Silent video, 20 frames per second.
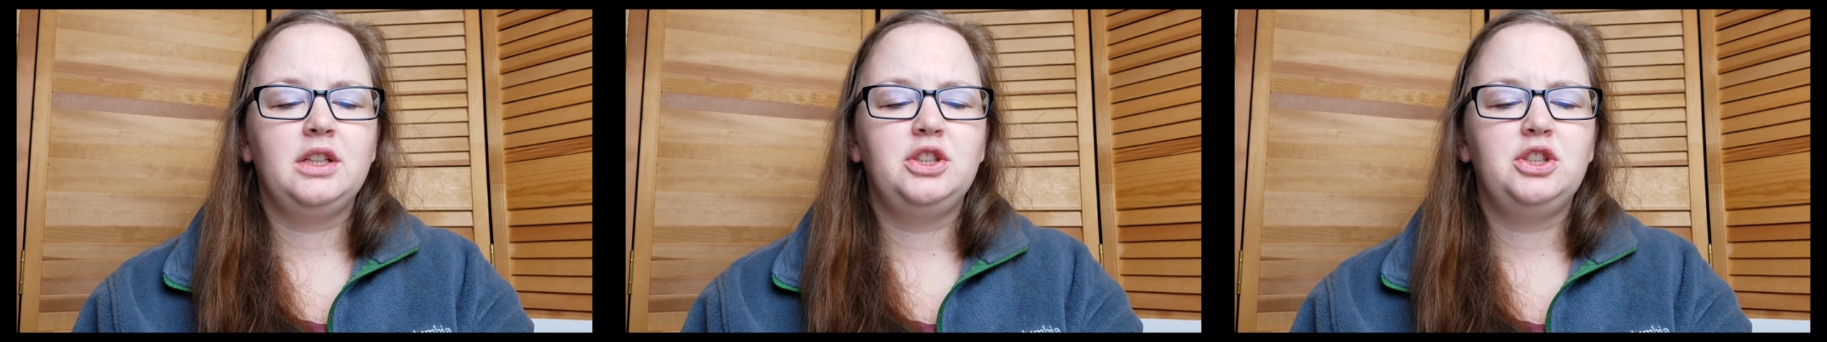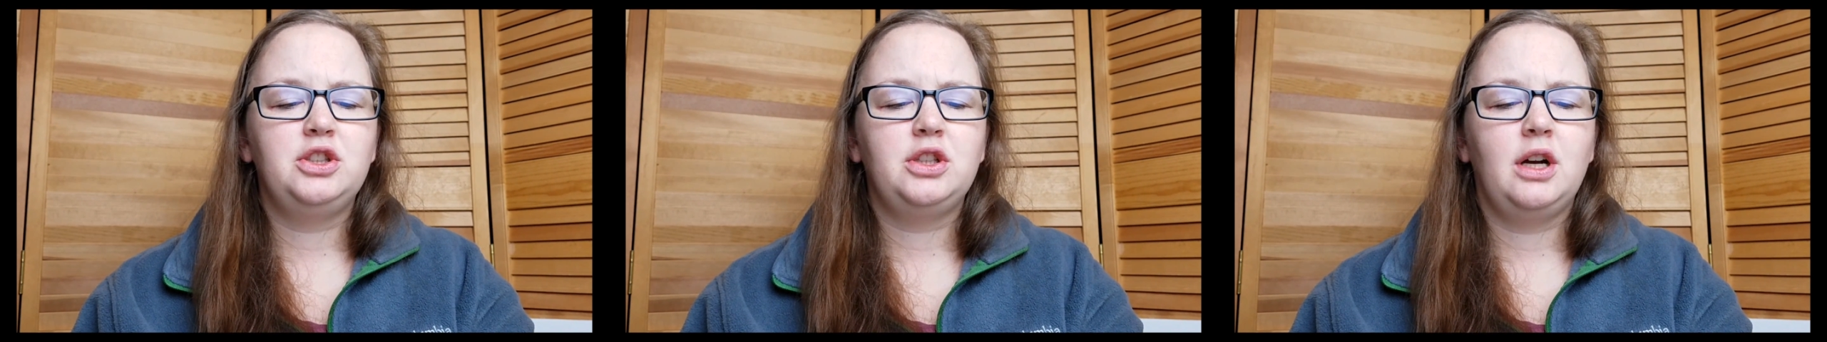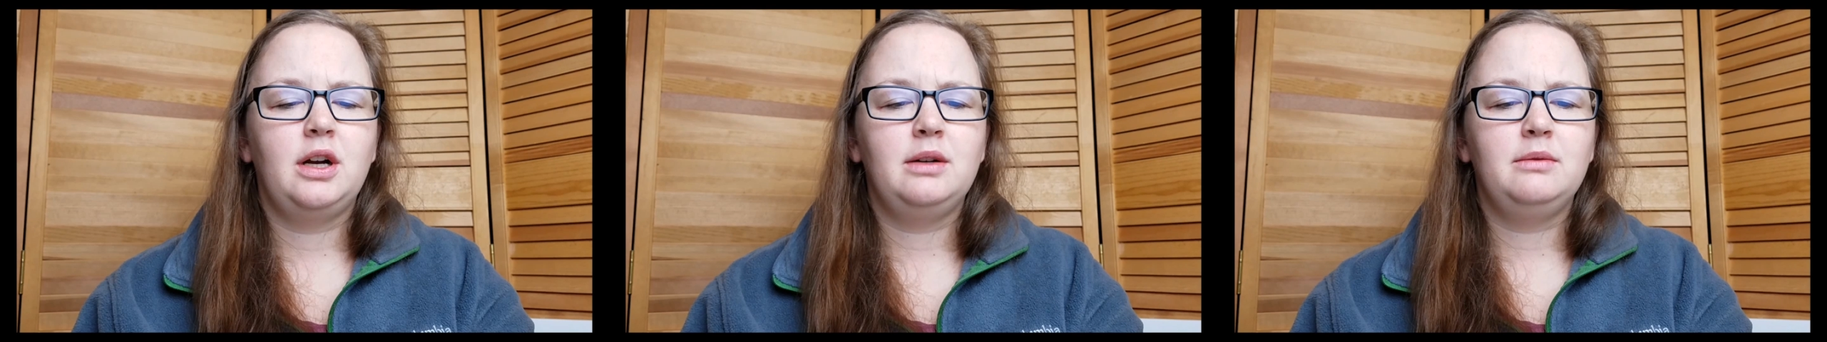
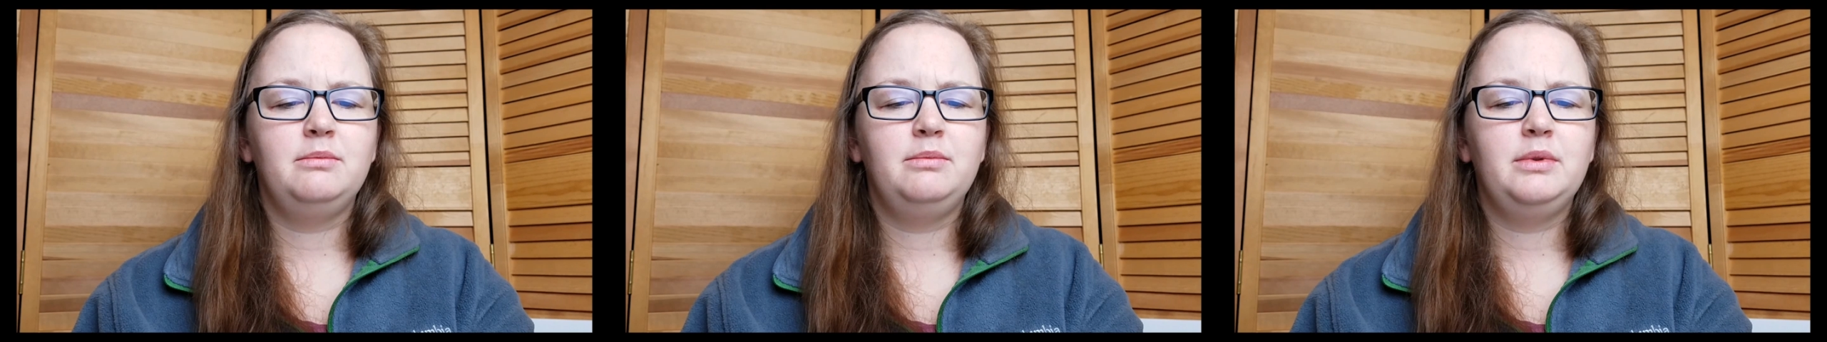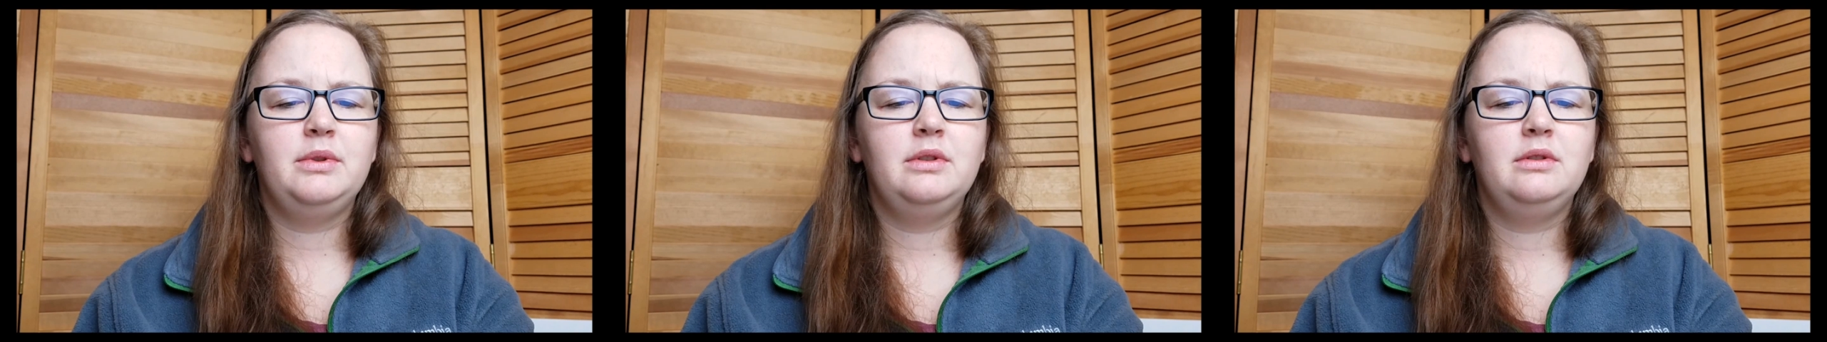sharp,